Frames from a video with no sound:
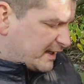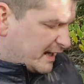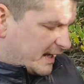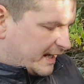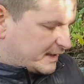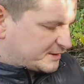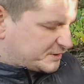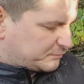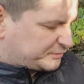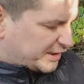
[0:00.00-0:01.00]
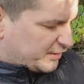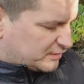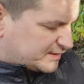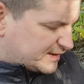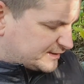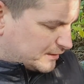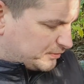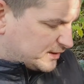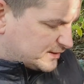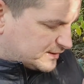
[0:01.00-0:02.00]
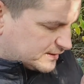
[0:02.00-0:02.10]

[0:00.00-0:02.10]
and some trioxane tablets,